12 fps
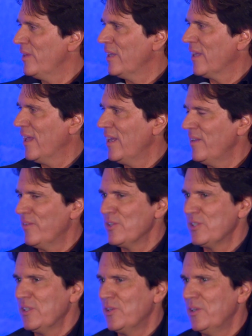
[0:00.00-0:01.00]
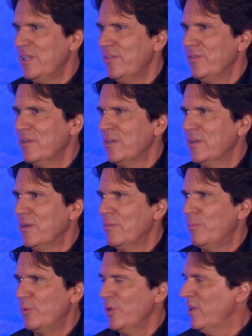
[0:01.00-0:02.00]
think any of us could even
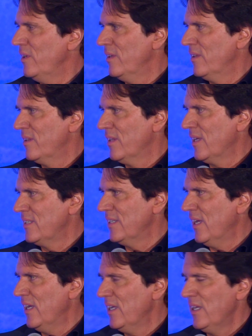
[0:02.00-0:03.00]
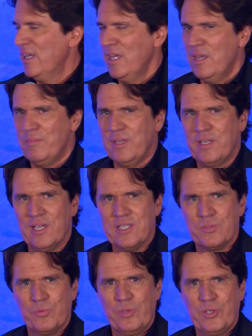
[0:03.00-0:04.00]
breathe that day,
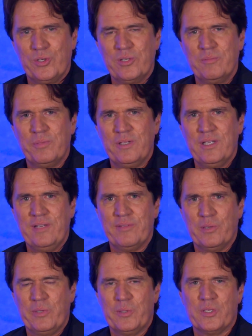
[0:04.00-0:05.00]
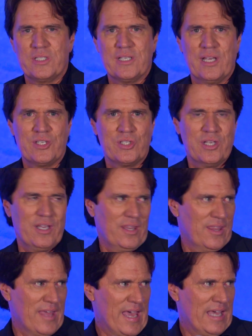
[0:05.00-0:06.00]
because we couldn't believe that we were touching
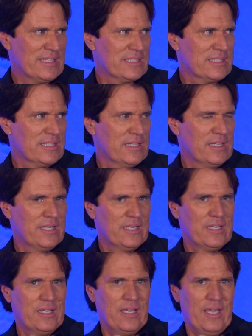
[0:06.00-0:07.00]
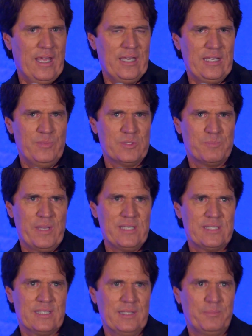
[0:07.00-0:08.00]
that. And he was
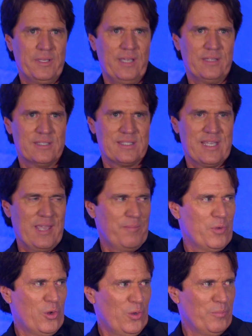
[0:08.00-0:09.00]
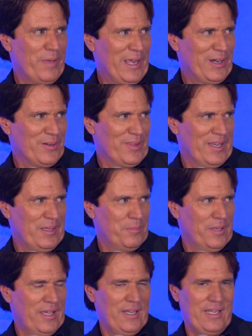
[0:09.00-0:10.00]
basically playing the same old banker that he
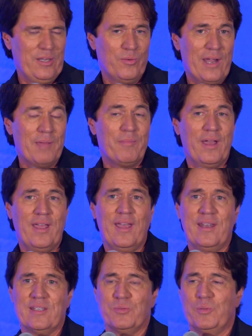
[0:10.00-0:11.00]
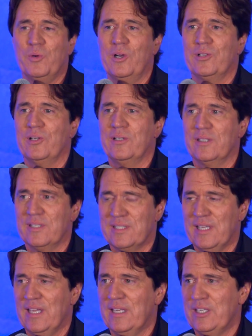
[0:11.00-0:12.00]
played. He grabbed my hand as we walked onto the
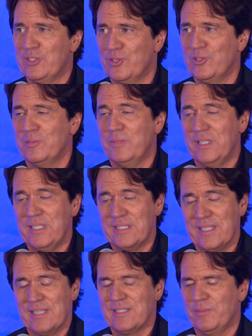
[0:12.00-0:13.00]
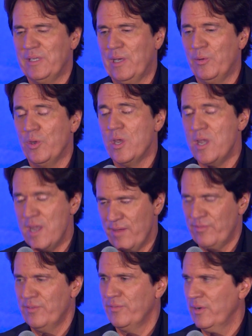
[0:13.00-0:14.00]
set, and he turned to me and he said something I will
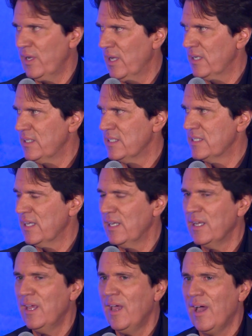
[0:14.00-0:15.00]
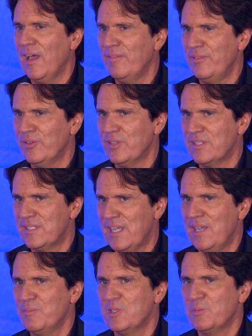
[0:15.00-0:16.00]
never forget. He said, "I feel the
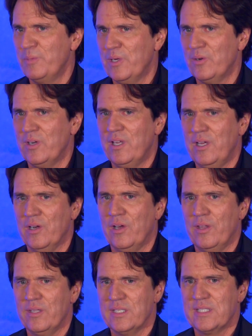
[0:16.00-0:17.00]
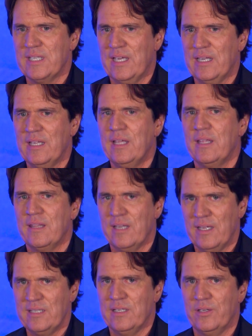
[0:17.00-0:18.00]
same spirit here on this set that
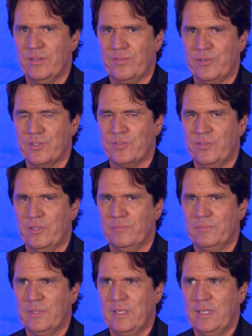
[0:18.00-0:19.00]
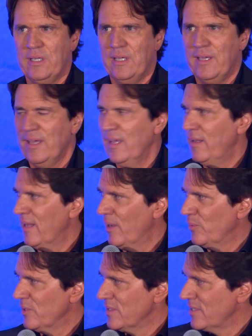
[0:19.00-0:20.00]
I did in the first film." And that
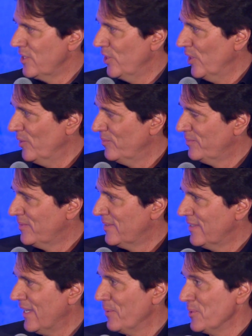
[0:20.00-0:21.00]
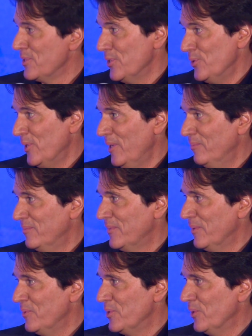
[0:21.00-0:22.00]
was, you know, that was the dream
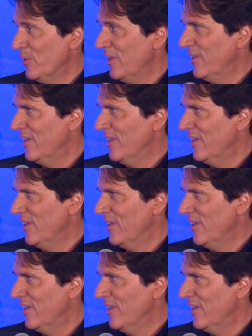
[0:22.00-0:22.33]
come true right